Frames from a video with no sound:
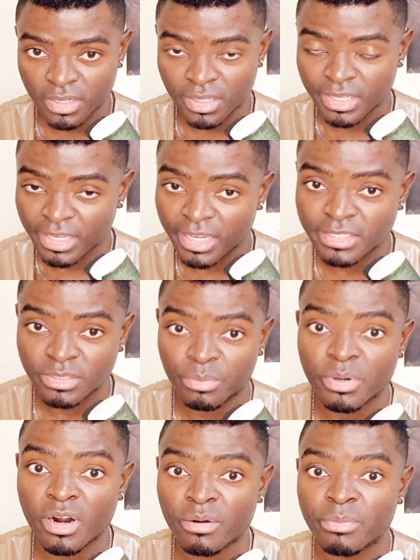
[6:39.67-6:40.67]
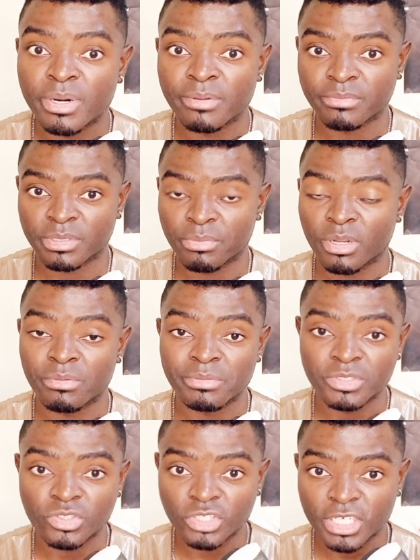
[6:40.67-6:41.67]
is the problem? The problem
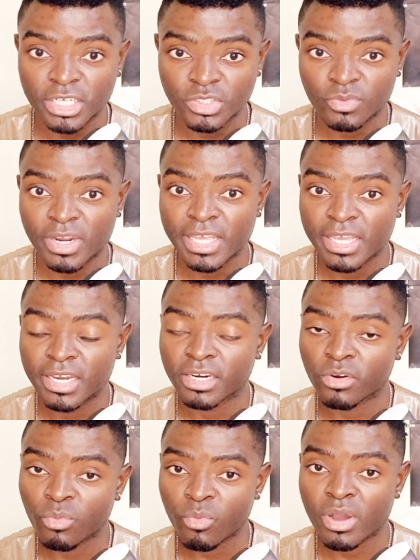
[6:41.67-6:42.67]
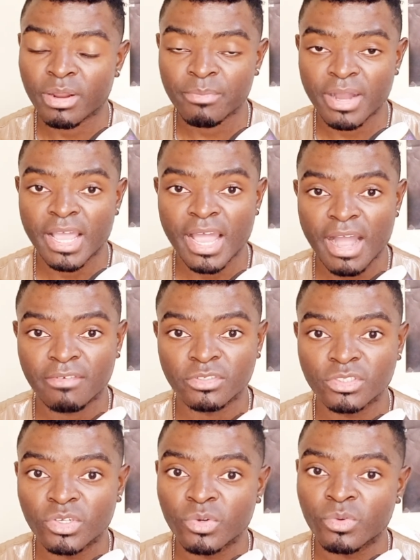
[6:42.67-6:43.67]
is just right here. Or what am I have to
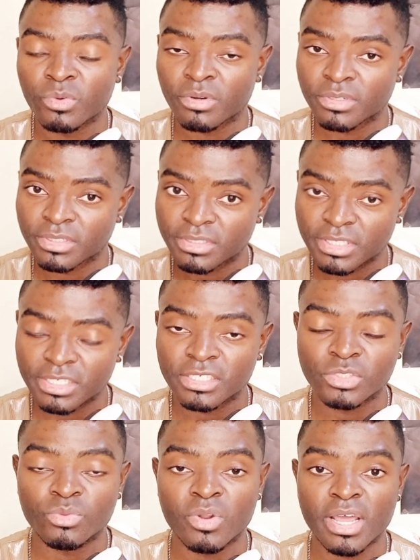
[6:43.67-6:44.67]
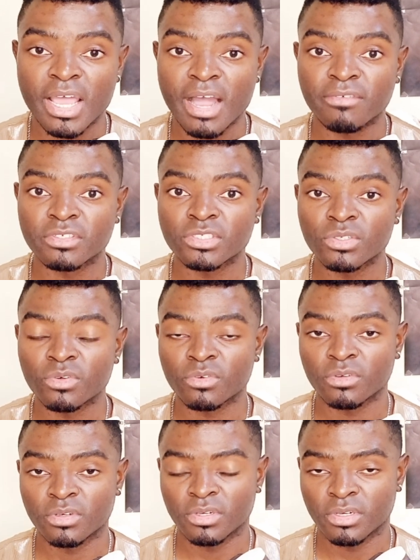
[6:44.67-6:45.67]
do? This is what I have to do.
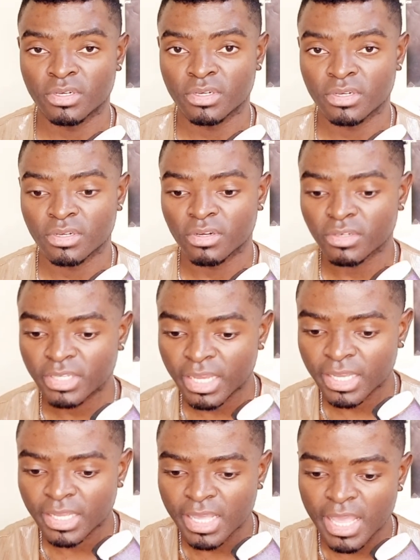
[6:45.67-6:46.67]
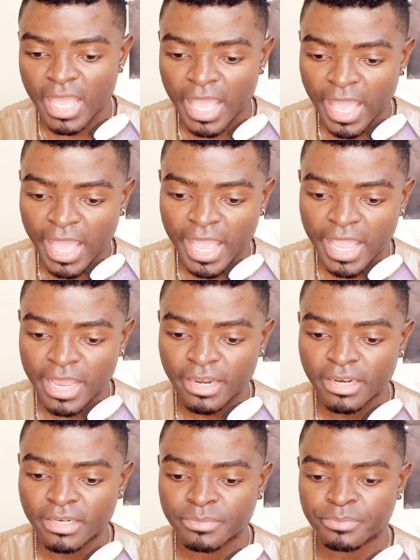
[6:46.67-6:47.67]
Okay,
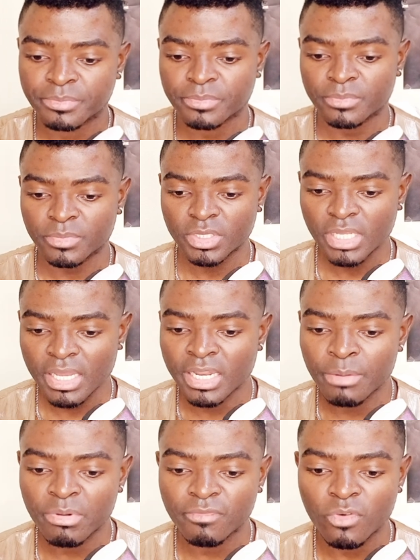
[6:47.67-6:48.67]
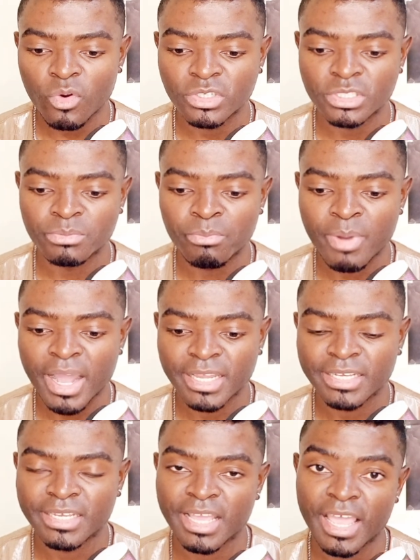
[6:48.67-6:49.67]
and number 4 is
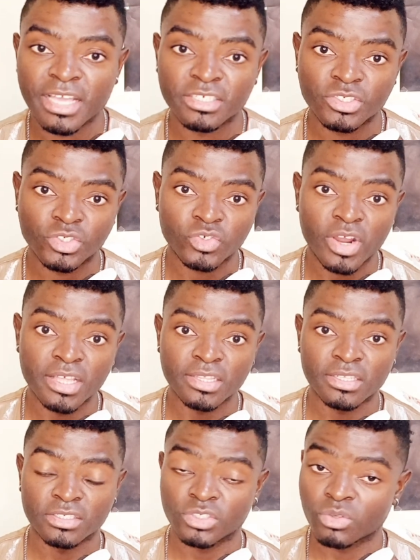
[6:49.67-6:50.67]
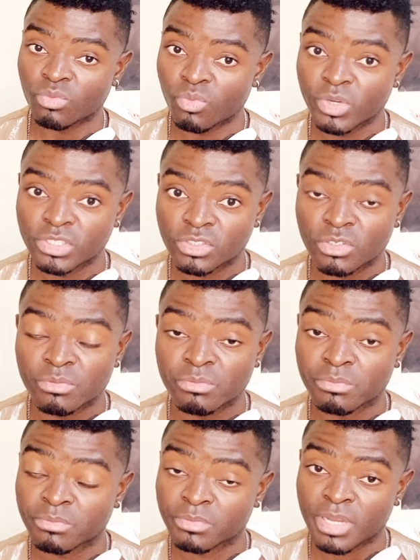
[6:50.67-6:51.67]
mighty and strength. So wisdom,
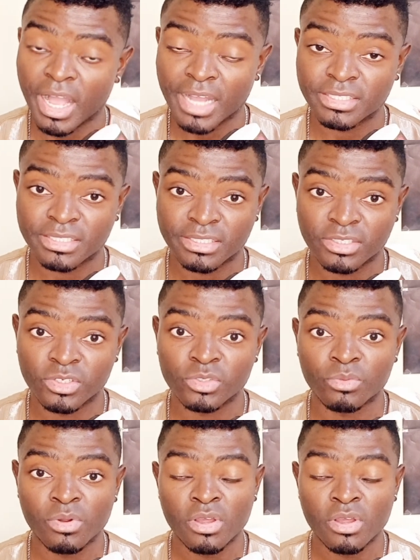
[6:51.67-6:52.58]
as I told you,